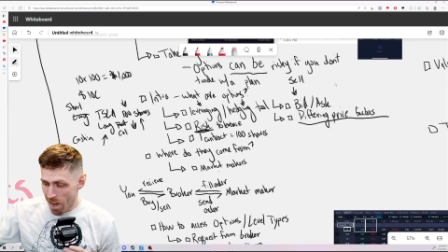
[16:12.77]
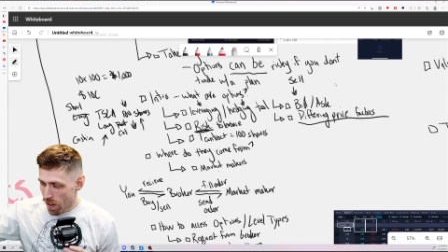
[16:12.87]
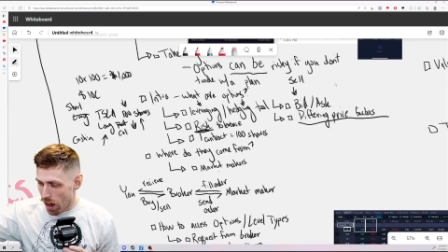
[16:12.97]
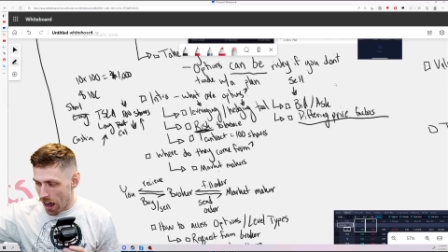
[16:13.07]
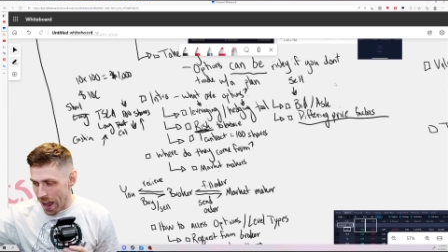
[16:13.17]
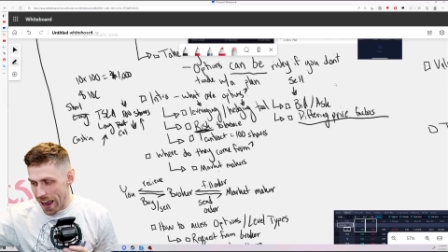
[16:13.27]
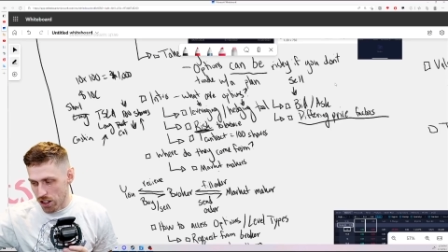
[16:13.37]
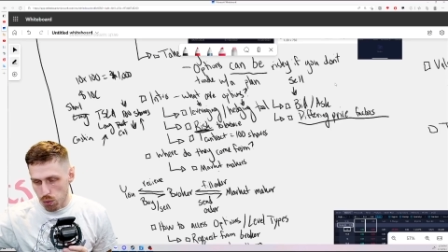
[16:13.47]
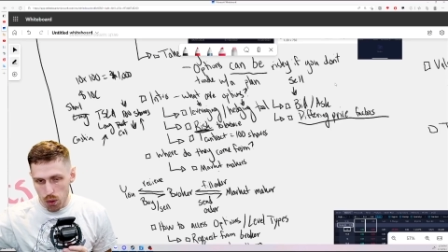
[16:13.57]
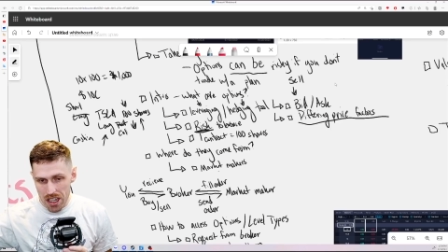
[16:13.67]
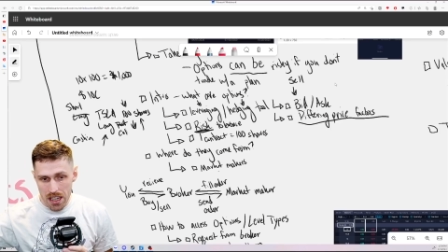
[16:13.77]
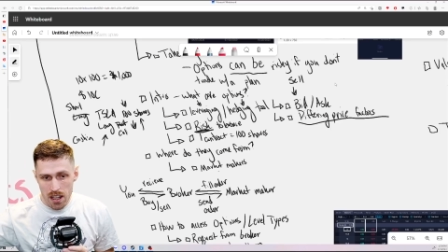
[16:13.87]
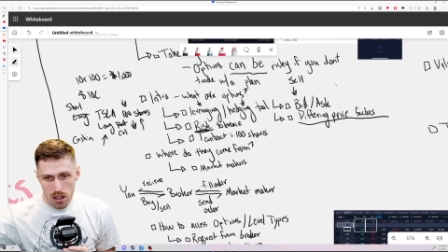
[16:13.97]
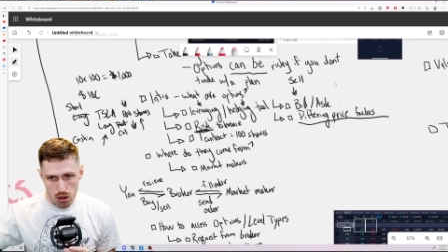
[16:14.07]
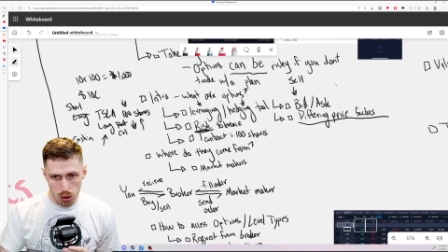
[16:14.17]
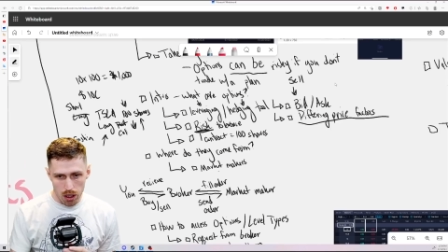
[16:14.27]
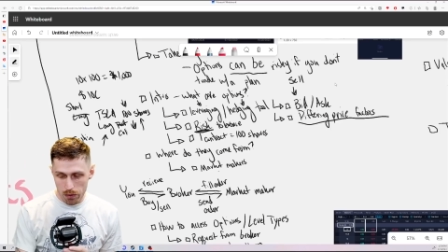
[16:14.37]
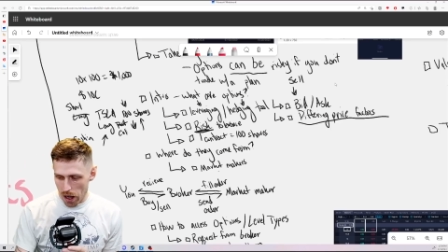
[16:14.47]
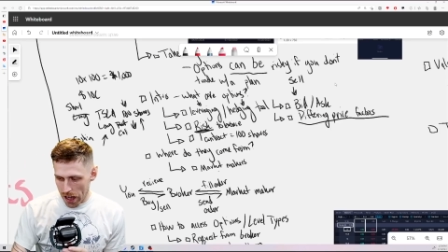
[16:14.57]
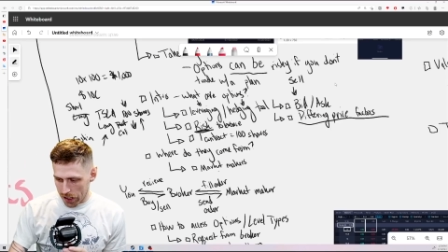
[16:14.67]
as we sort
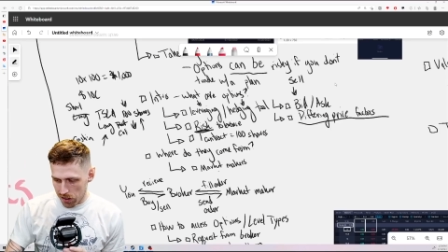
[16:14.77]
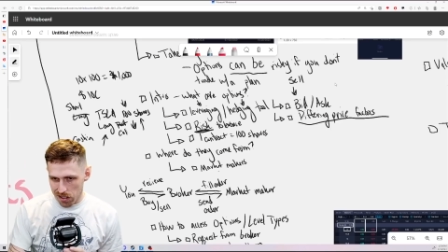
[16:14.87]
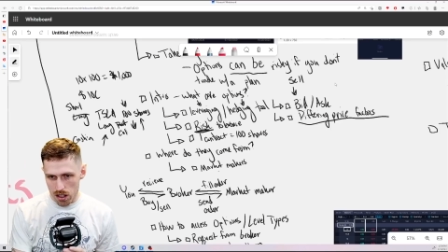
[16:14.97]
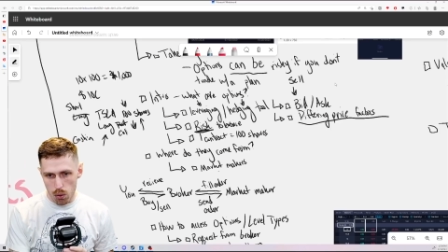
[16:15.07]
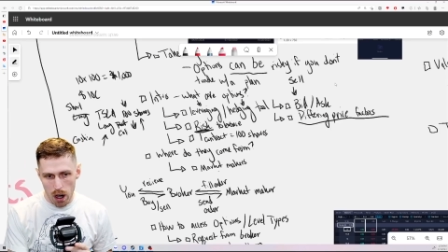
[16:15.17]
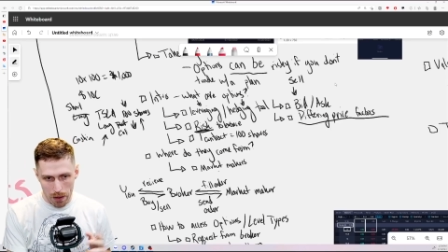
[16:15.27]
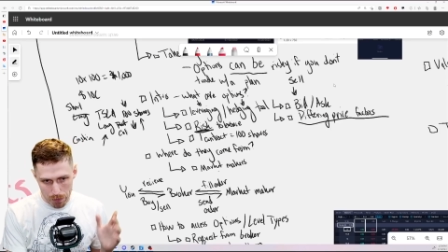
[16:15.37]
of continue on.